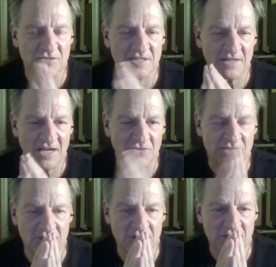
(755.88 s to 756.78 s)
interests and the
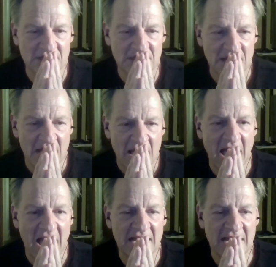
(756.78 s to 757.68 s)
country's interests.
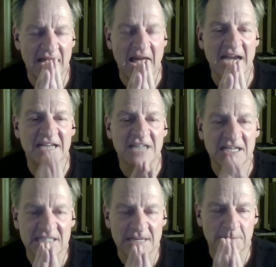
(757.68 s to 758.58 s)
And he
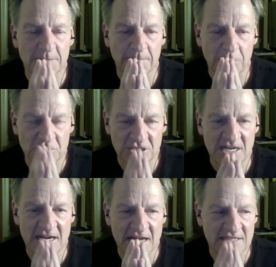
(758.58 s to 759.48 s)
does seem to
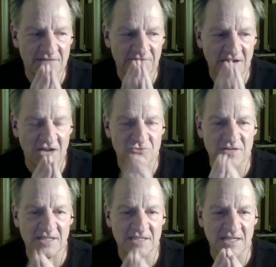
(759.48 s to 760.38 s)
proceed as if the
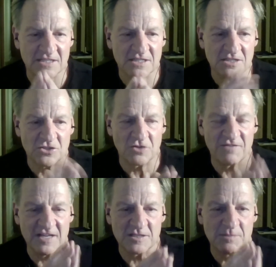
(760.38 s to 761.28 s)
country exists to
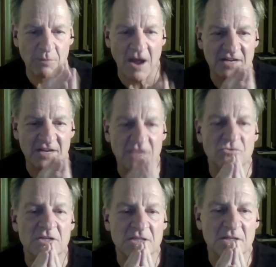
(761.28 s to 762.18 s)
serve his private
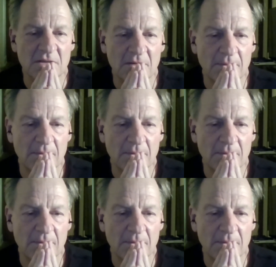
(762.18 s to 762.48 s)
interests.